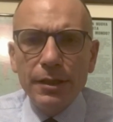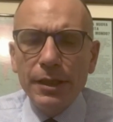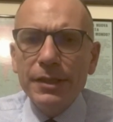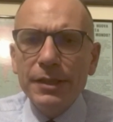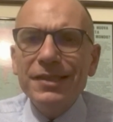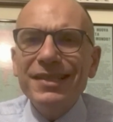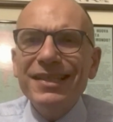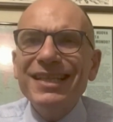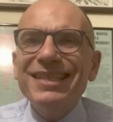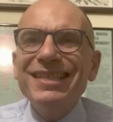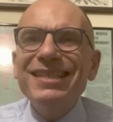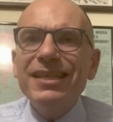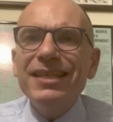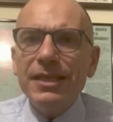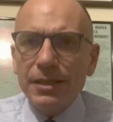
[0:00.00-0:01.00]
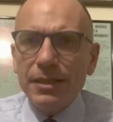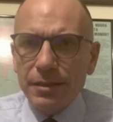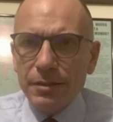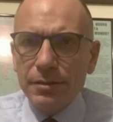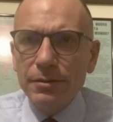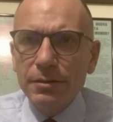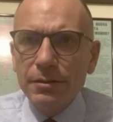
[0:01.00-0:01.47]
In
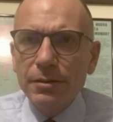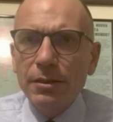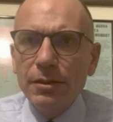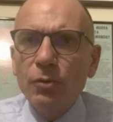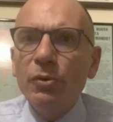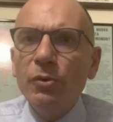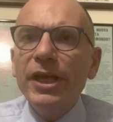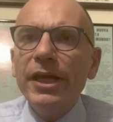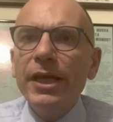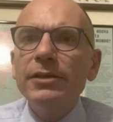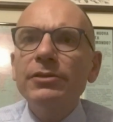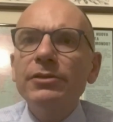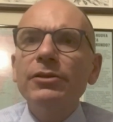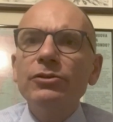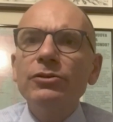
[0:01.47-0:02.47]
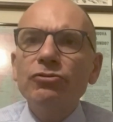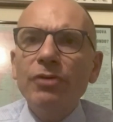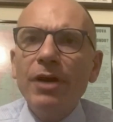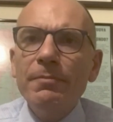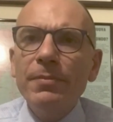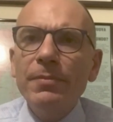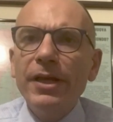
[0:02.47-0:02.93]
2016, we had
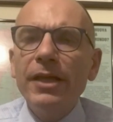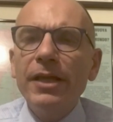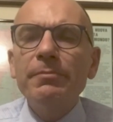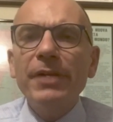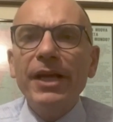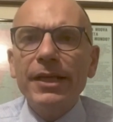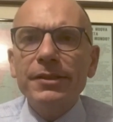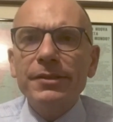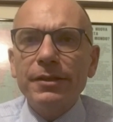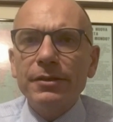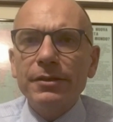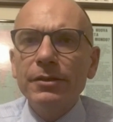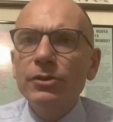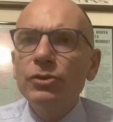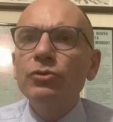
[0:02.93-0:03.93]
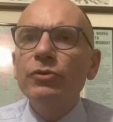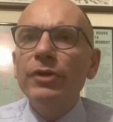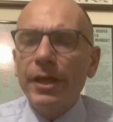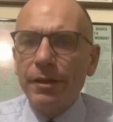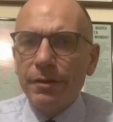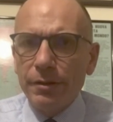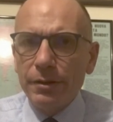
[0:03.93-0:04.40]
Trump and Brexit
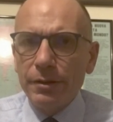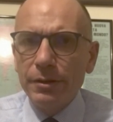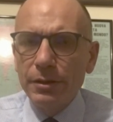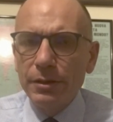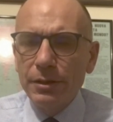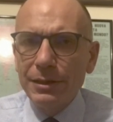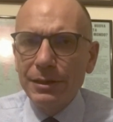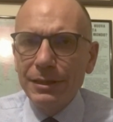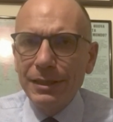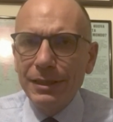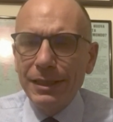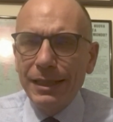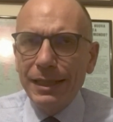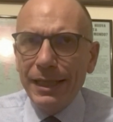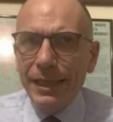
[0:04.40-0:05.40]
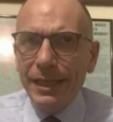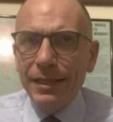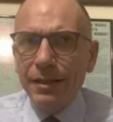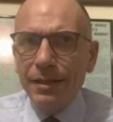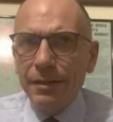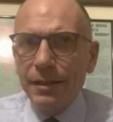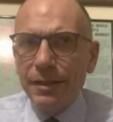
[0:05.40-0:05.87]
together.
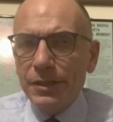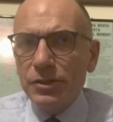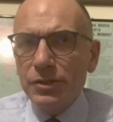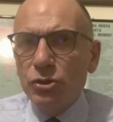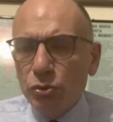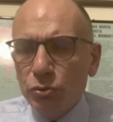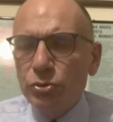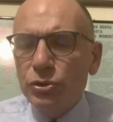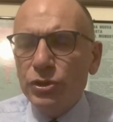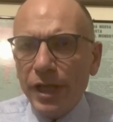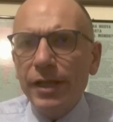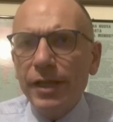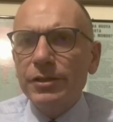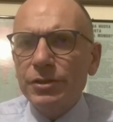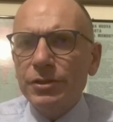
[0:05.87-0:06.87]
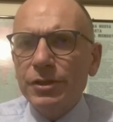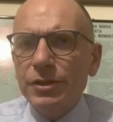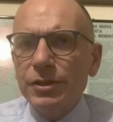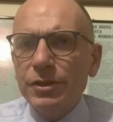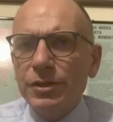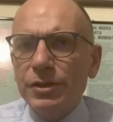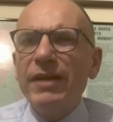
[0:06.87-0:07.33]
And these two
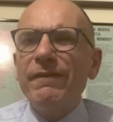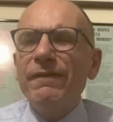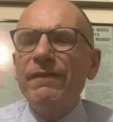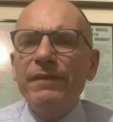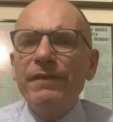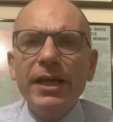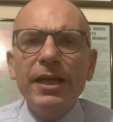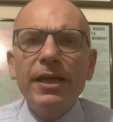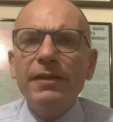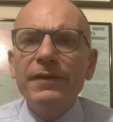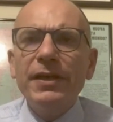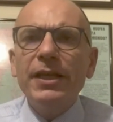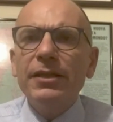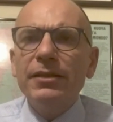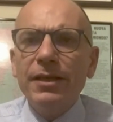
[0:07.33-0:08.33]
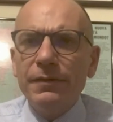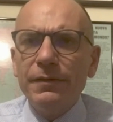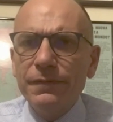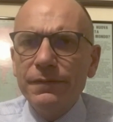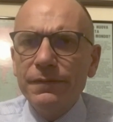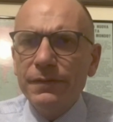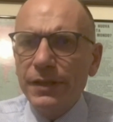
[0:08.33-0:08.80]
challenges were very, very
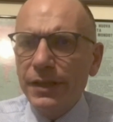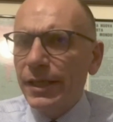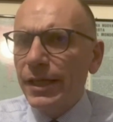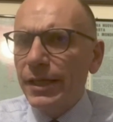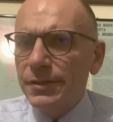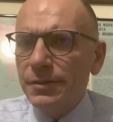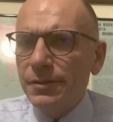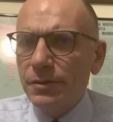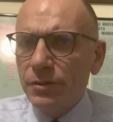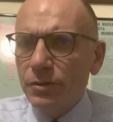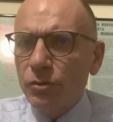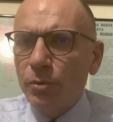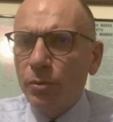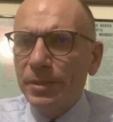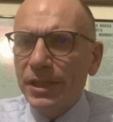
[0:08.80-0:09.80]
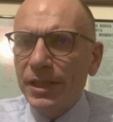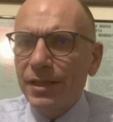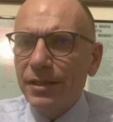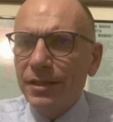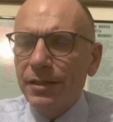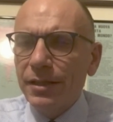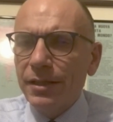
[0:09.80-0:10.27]
tough against
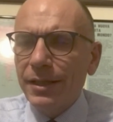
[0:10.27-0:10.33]
European